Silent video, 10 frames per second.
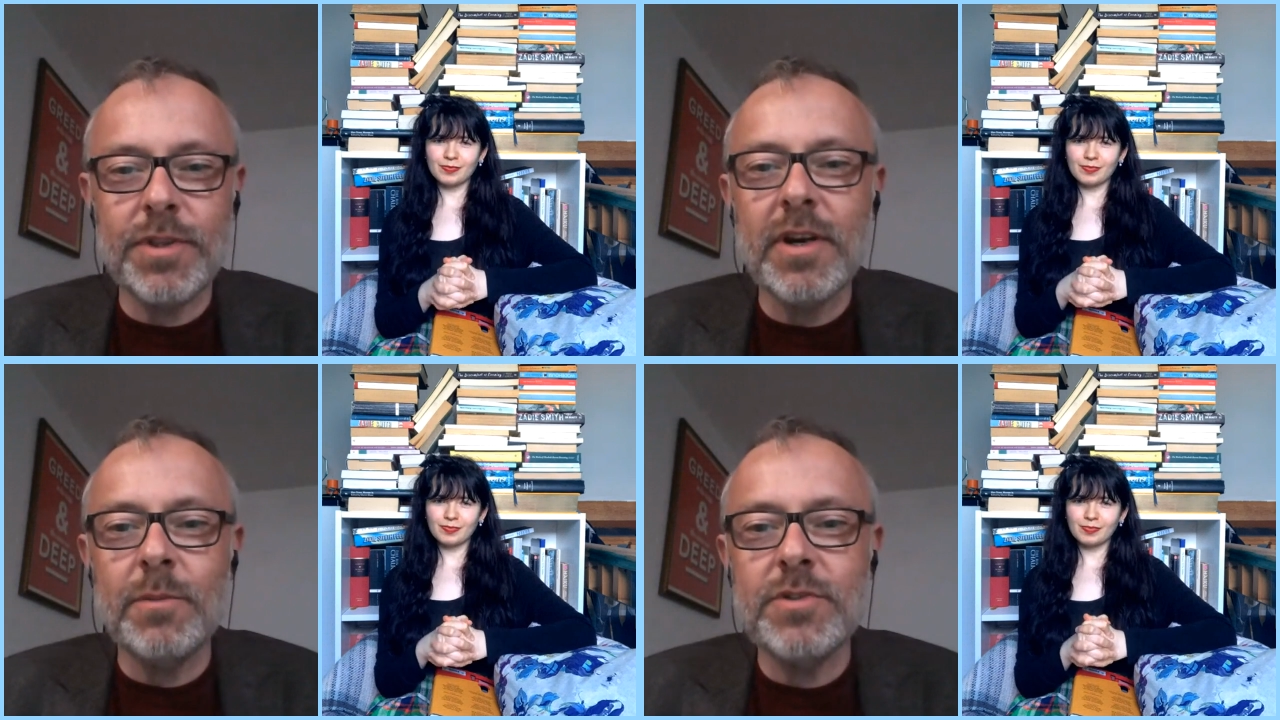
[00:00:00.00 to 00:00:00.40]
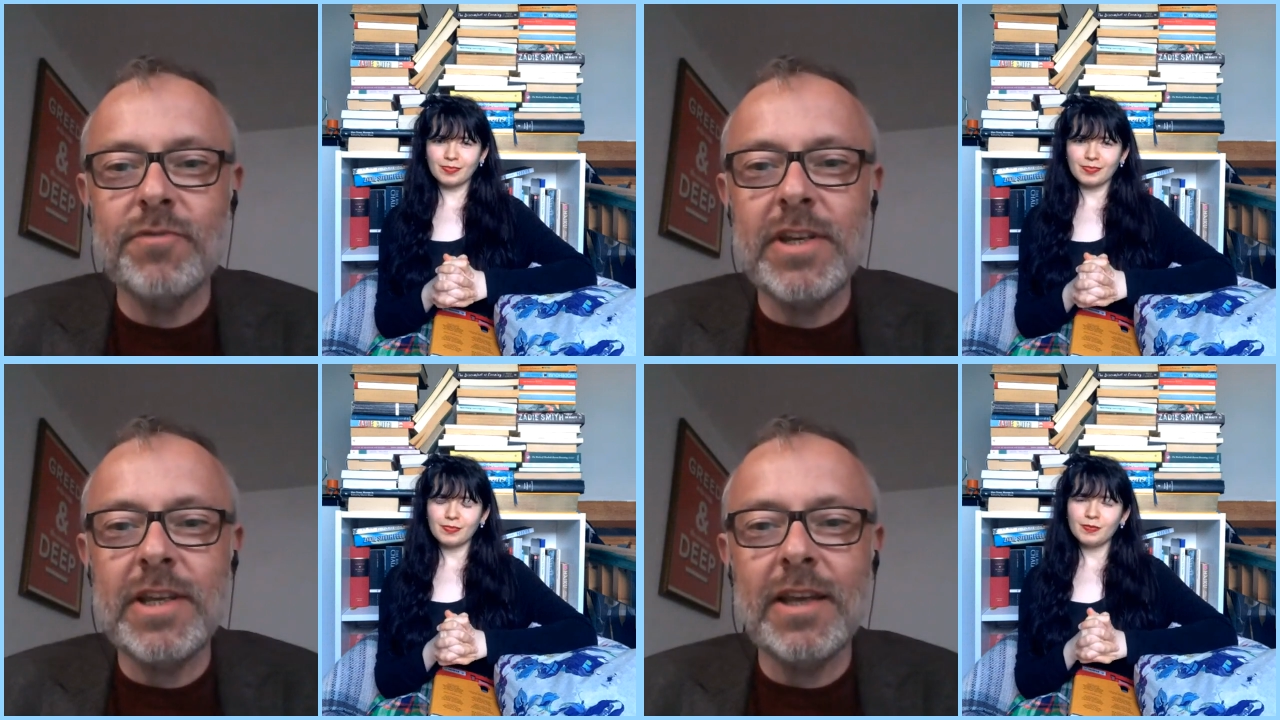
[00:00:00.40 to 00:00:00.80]
Speaker 1: of the book
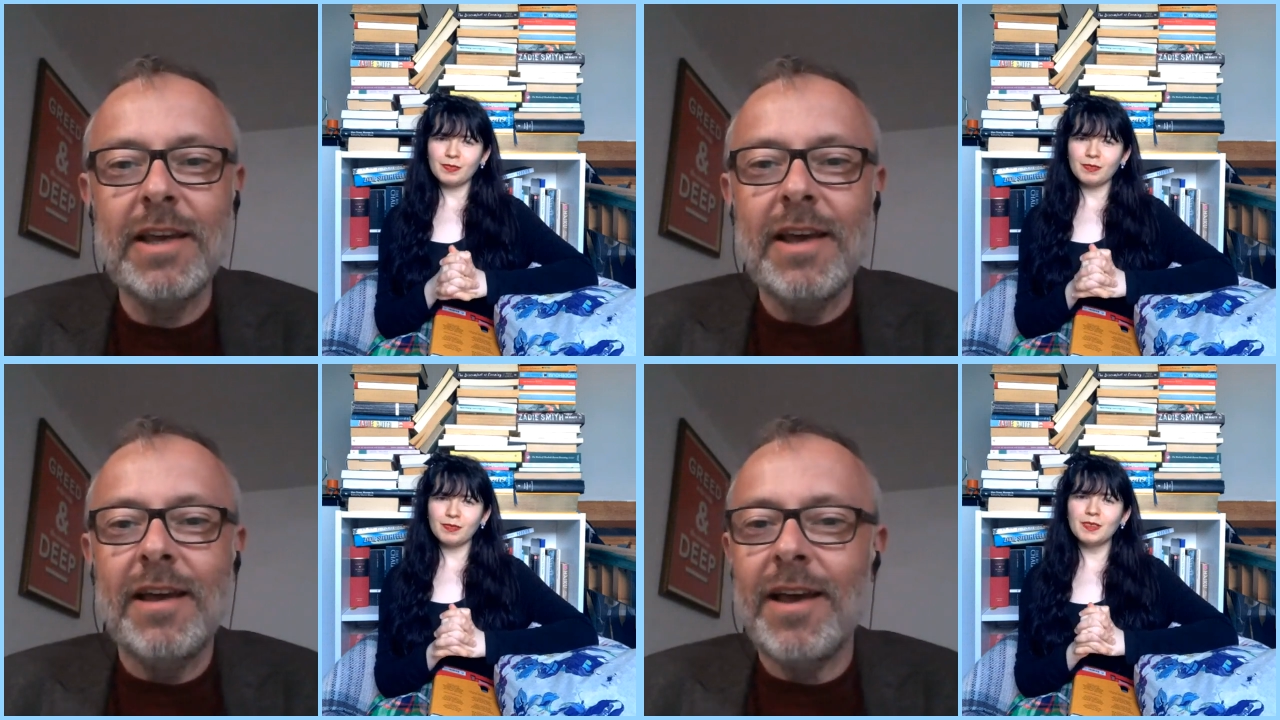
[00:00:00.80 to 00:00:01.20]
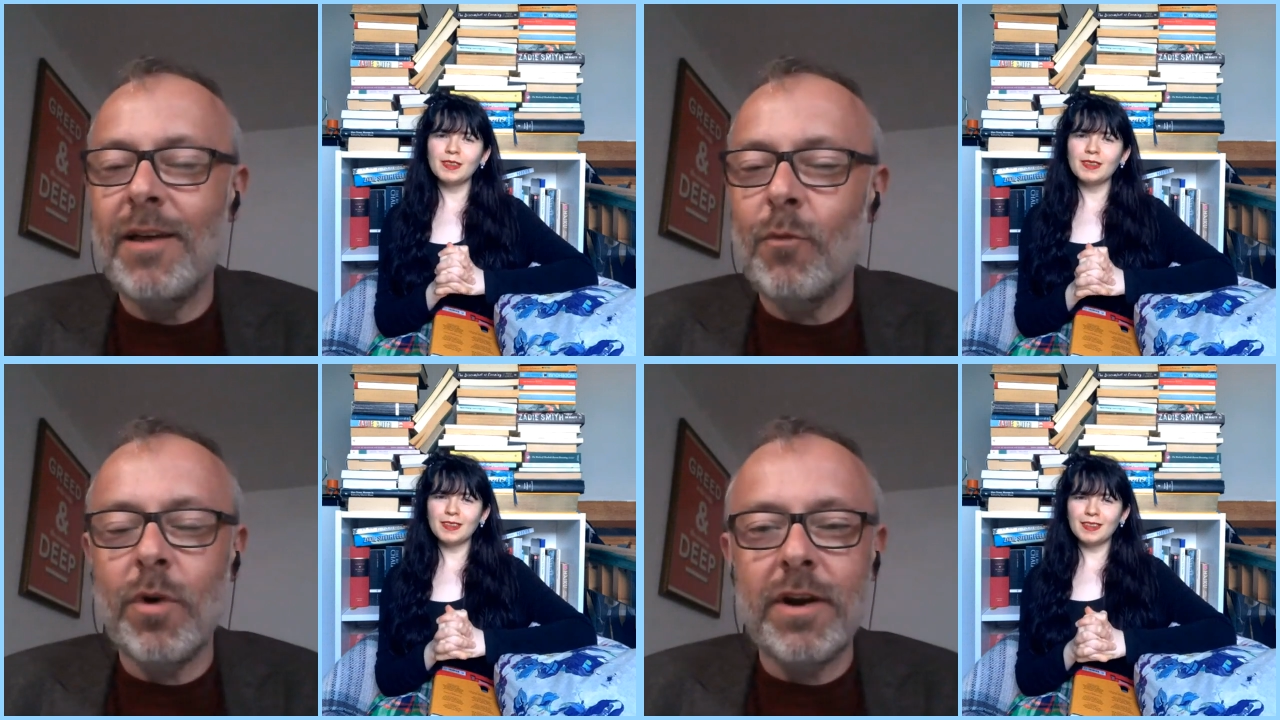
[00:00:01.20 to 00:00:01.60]
that I was reading,
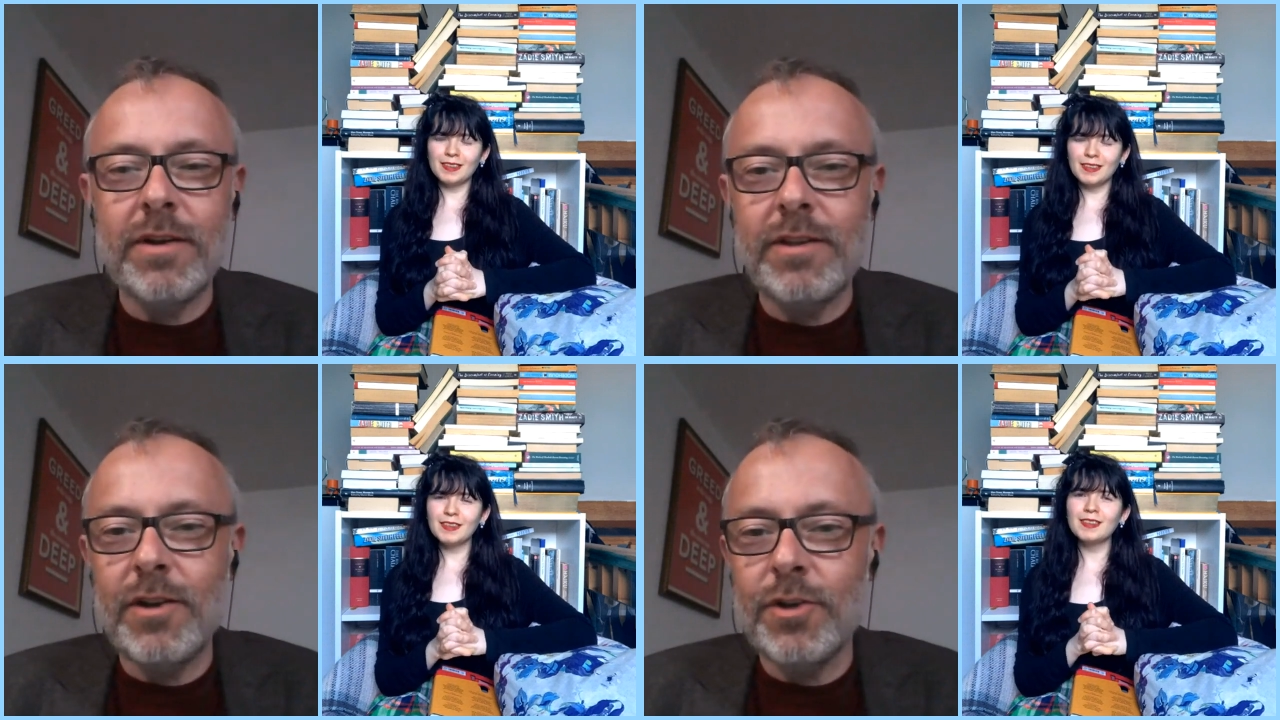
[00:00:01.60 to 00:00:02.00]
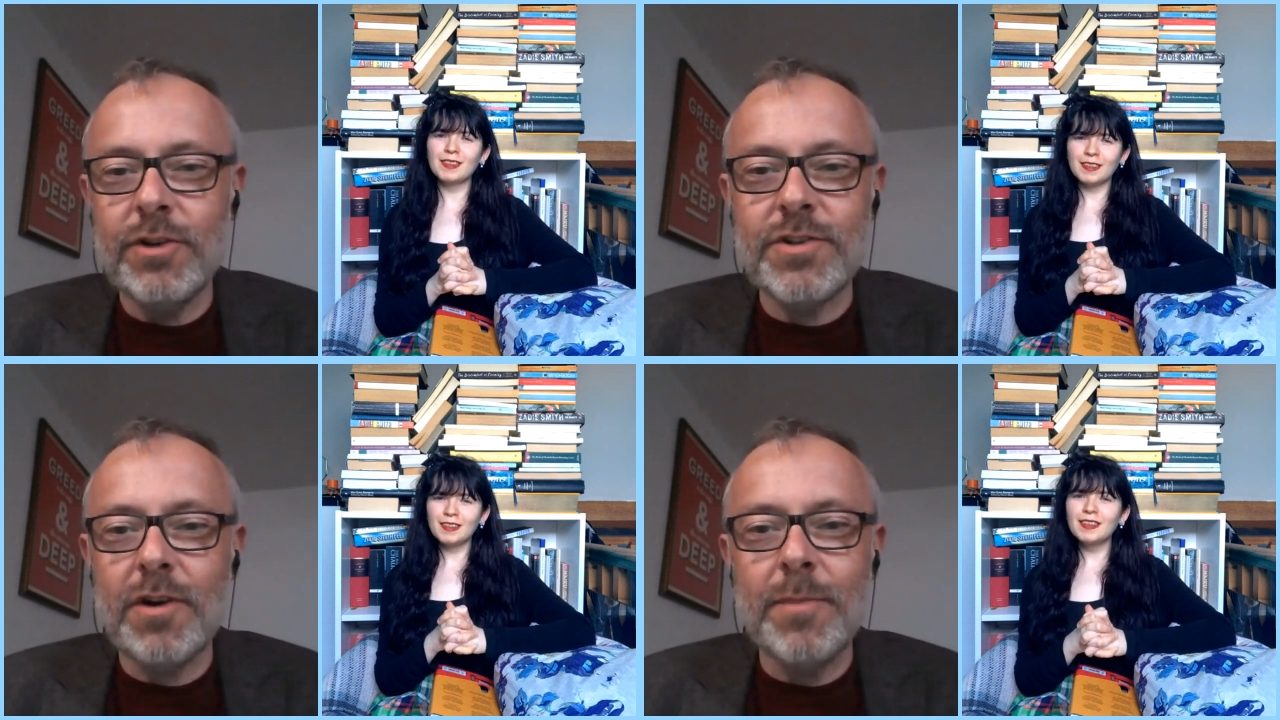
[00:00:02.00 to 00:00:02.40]
uh, where
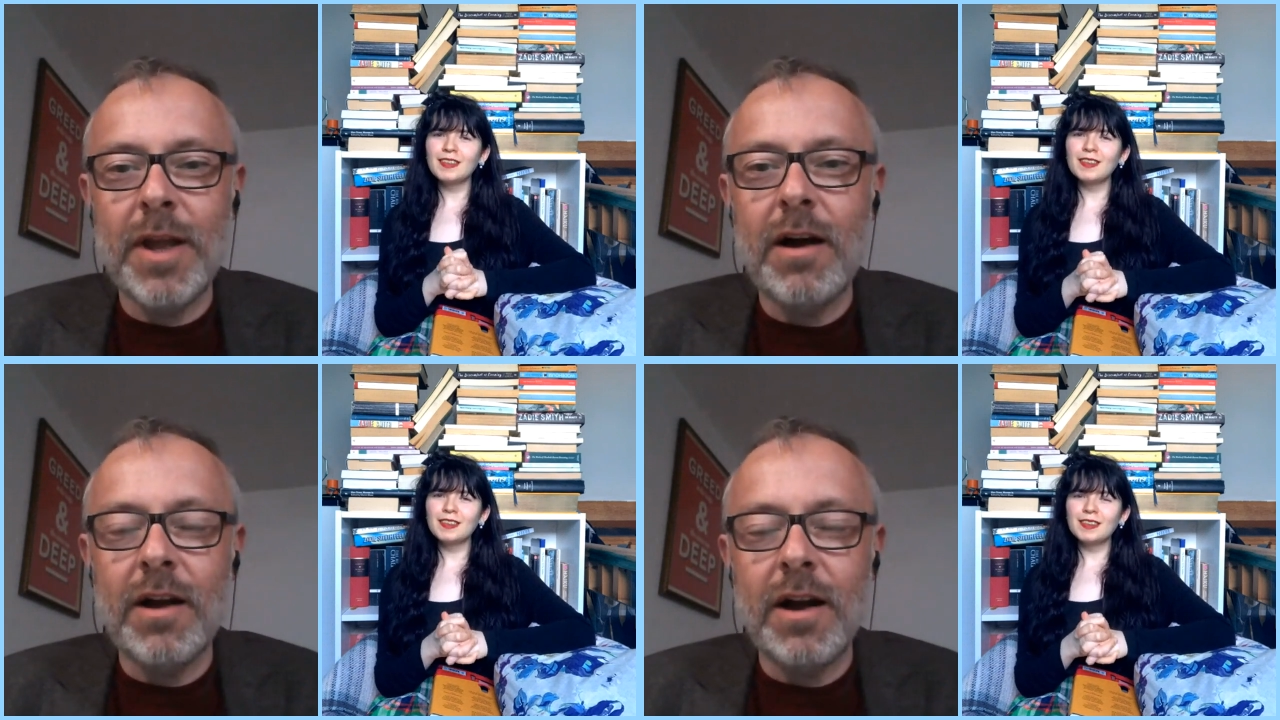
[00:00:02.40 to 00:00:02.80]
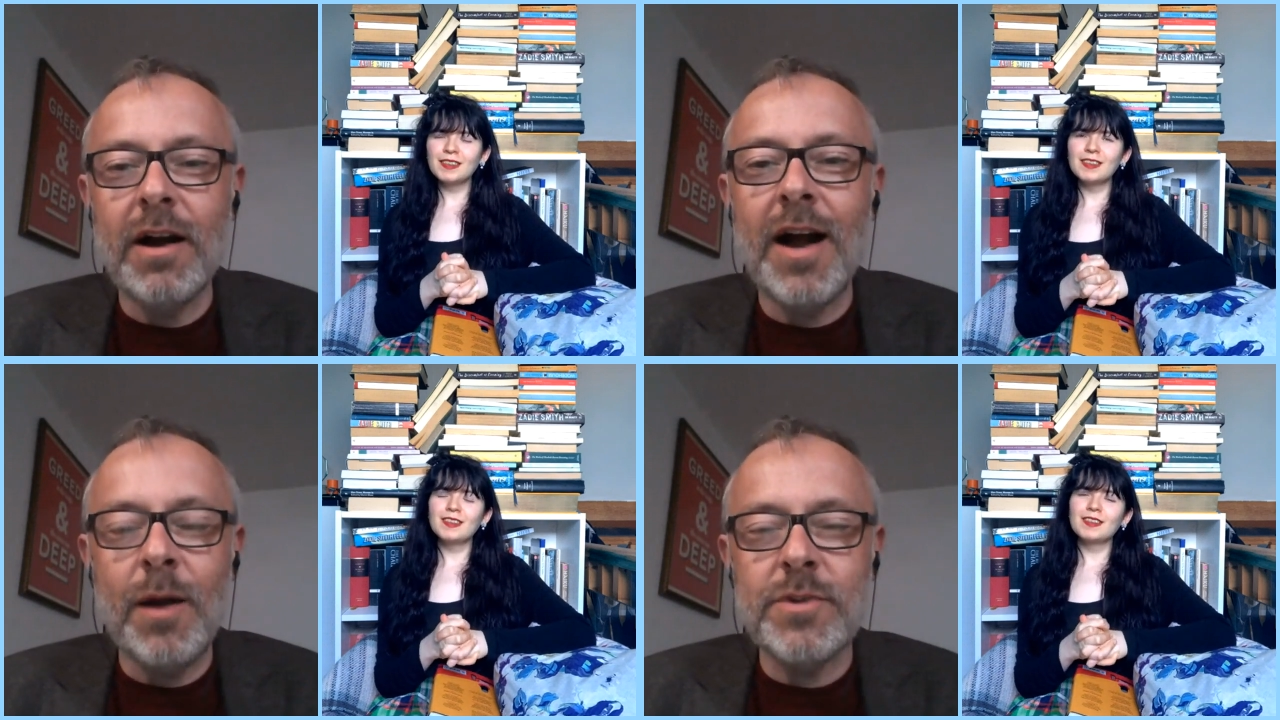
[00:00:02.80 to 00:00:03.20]
you know you're describing
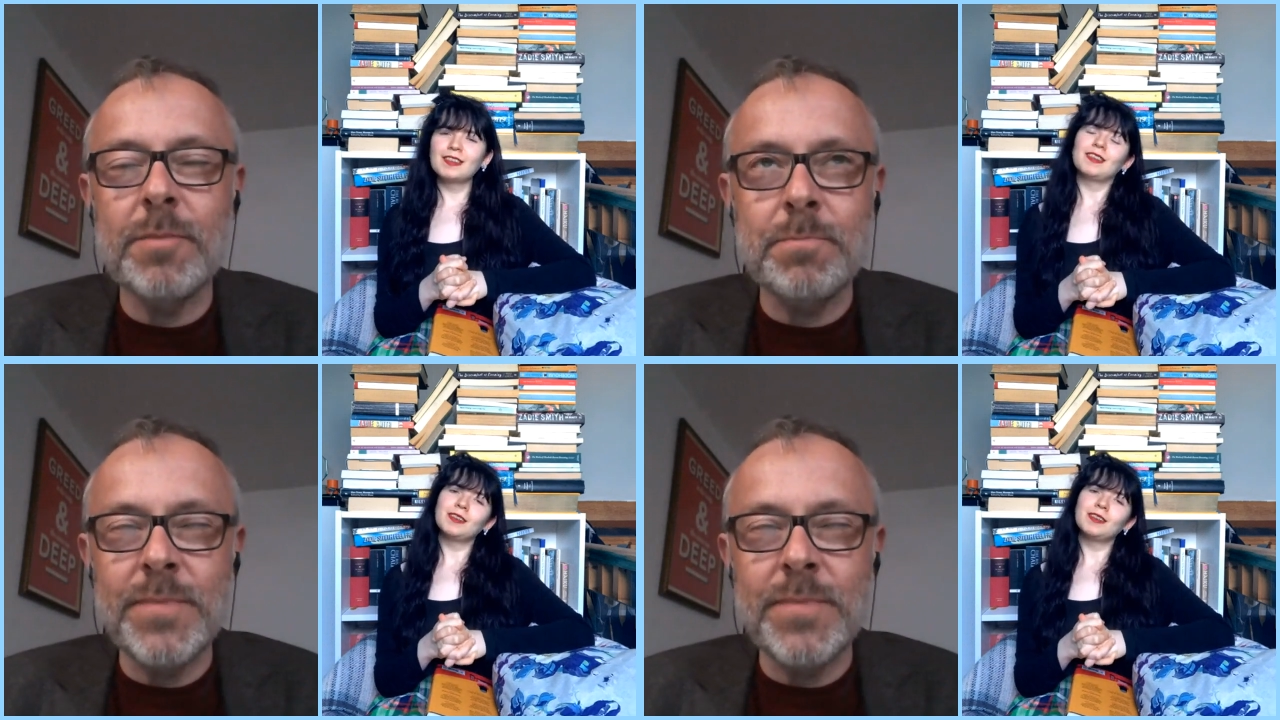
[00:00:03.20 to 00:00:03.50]
Hong Kong, I